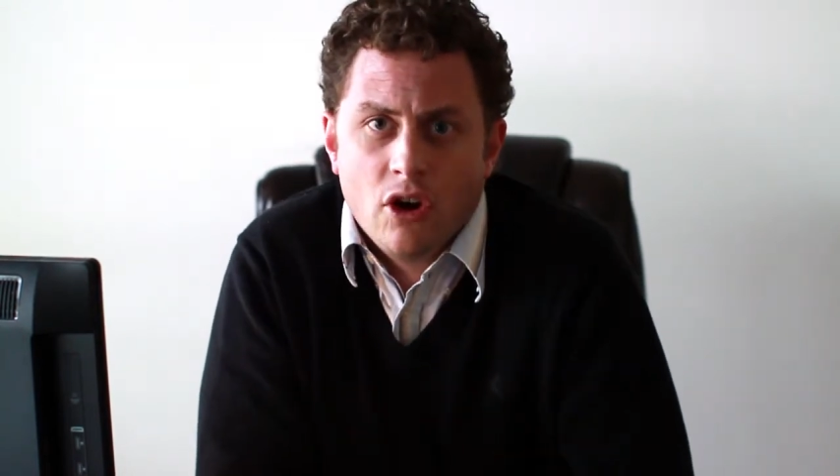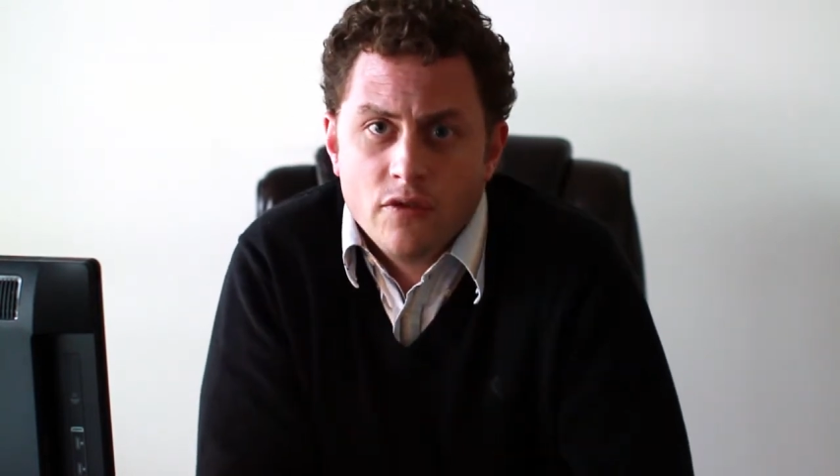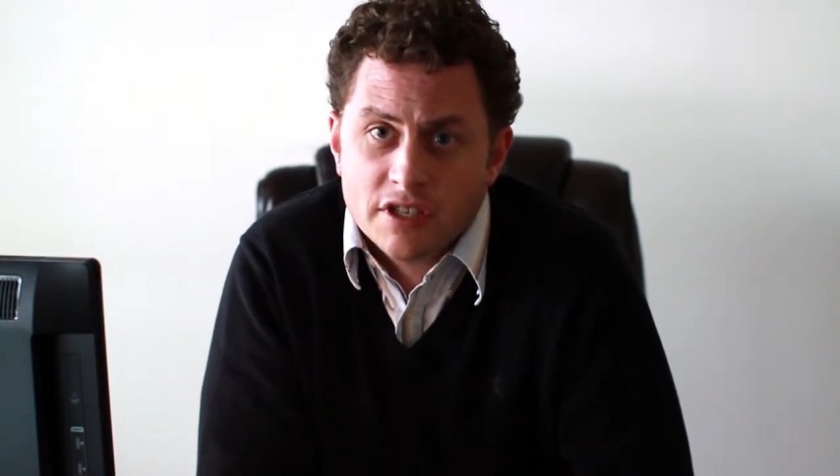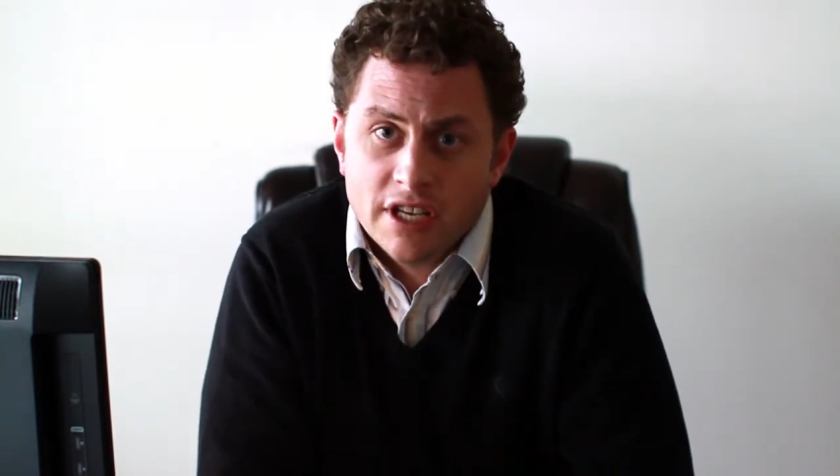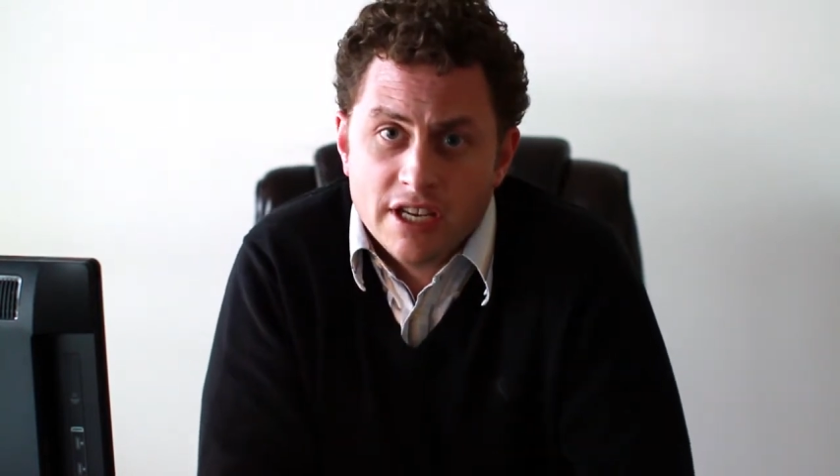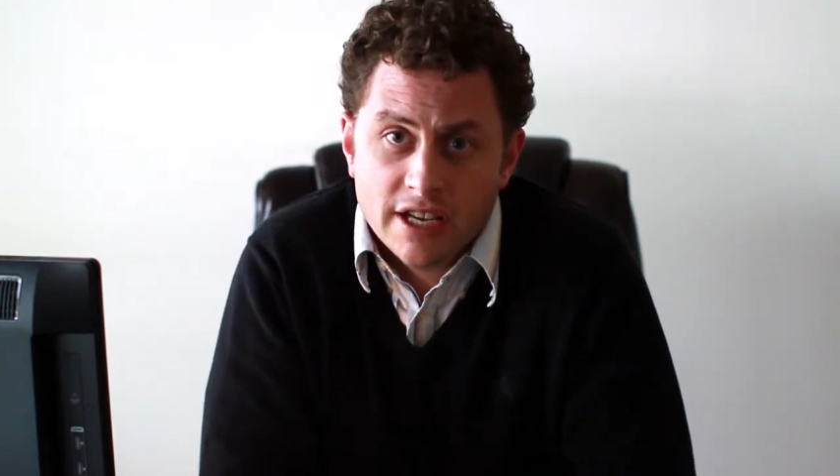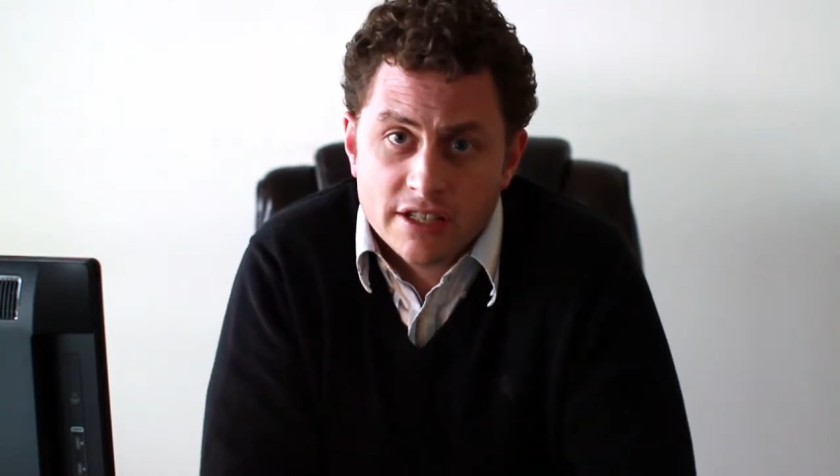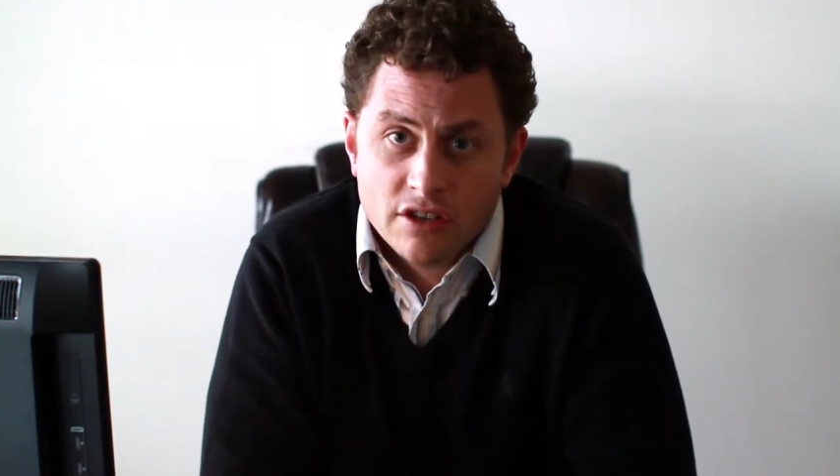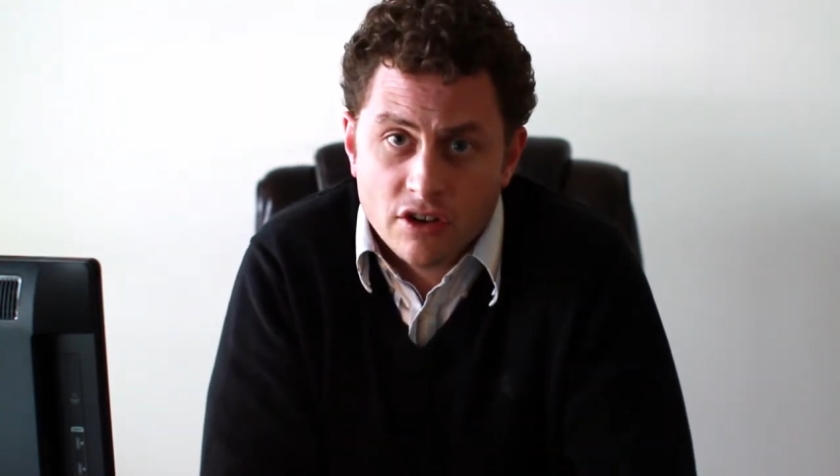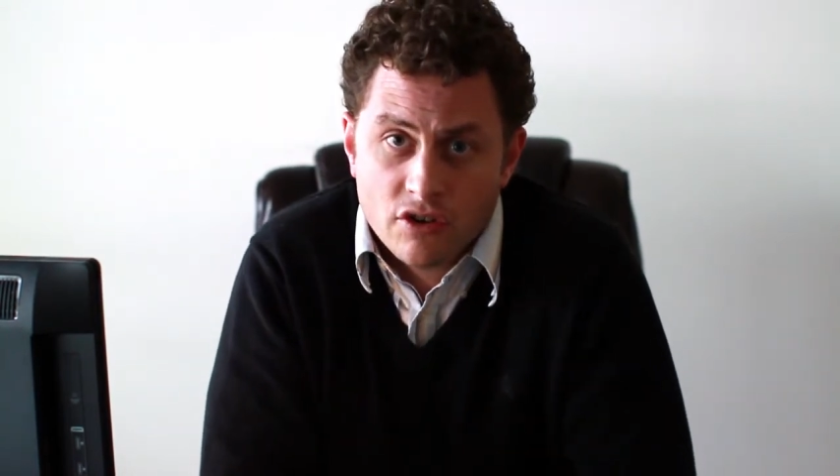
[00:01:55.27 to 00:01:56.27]
overstay
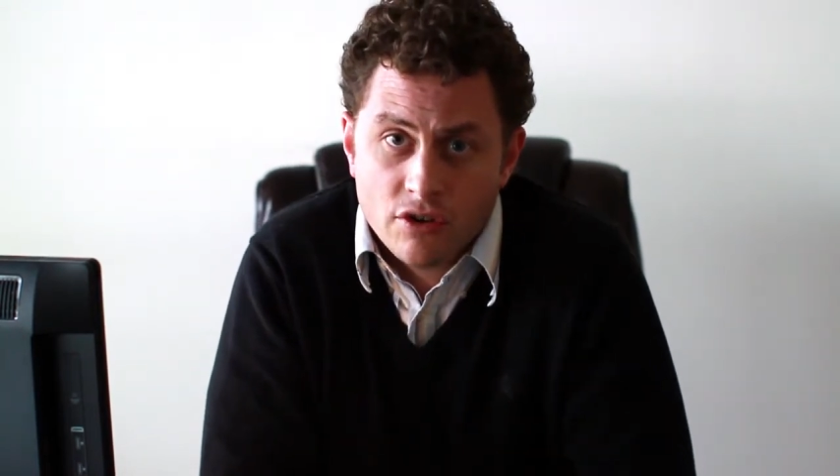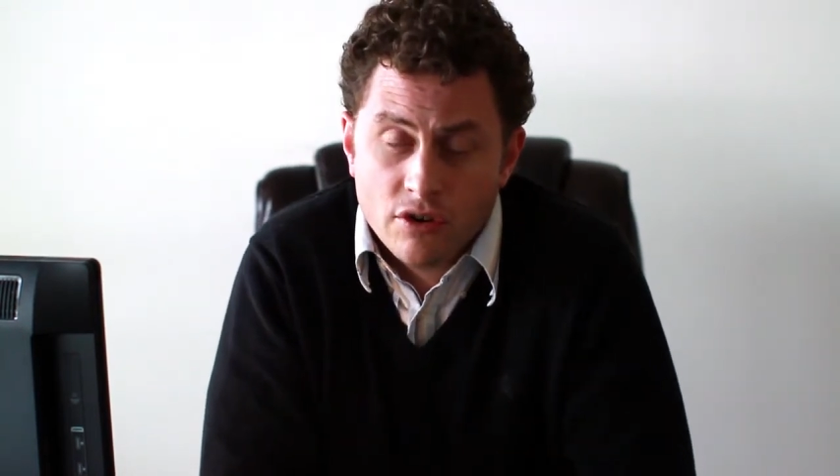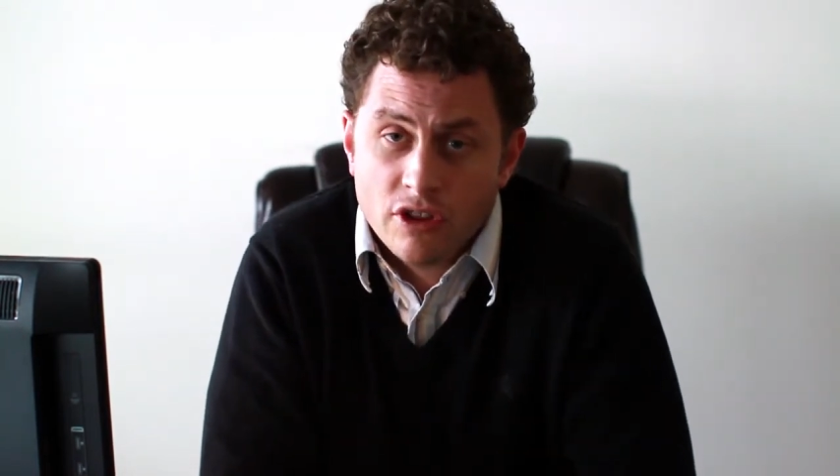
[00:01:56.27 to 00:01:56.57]
doesn't accrue?